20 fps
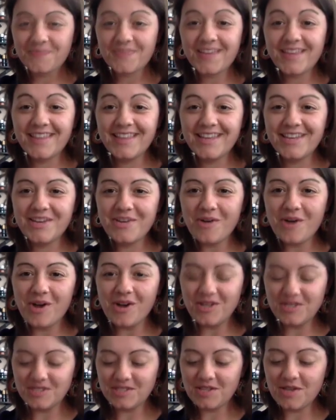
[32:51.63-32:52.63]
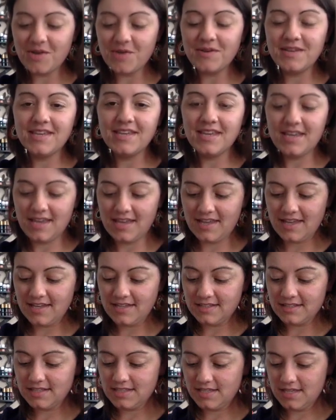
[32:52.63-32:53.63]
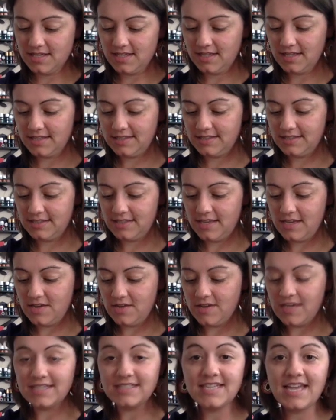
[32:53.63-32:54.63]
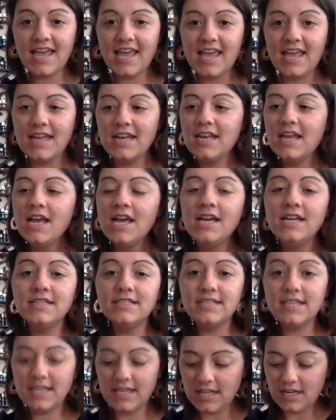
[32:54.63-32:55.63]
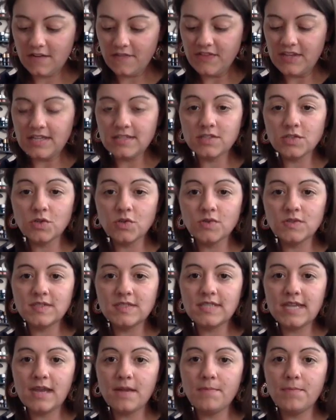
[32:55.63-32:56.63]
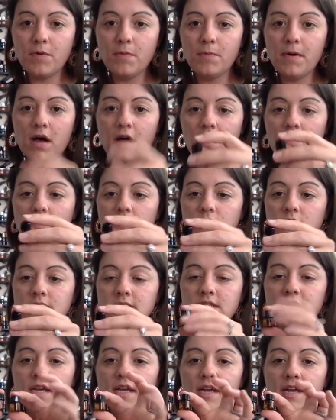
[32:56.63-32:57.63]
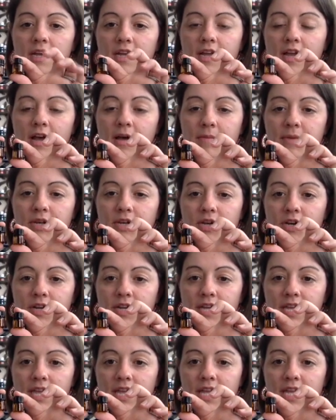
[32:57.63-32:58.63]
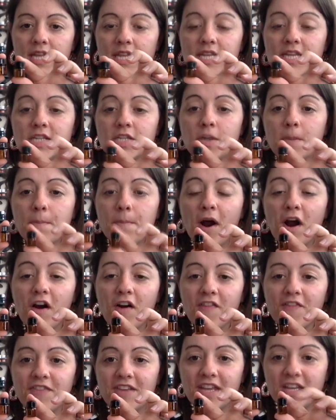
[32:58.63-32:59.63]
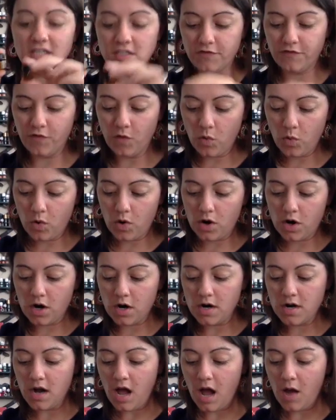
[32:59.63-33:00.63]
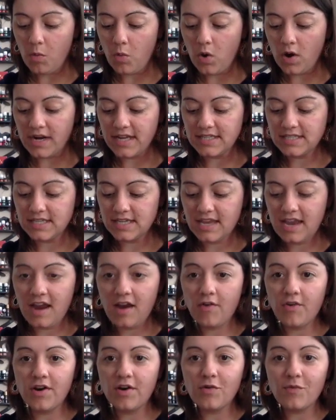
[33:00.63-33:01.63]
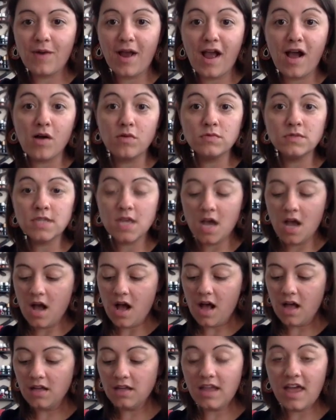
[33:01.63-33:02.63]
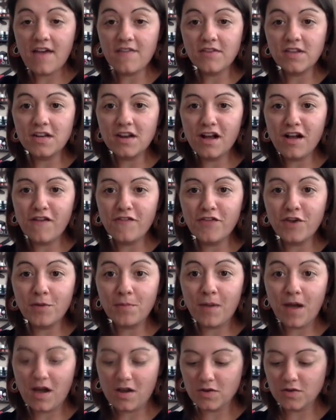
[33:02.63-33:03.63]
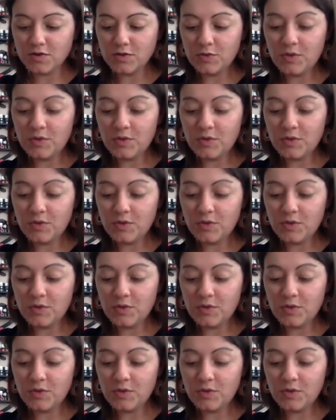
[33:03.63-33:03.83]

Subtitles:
And then you also get, let's see, you get 10 of these little sample bottles come in your kit. These are perfect for not wanting to carry around 11 of your bottles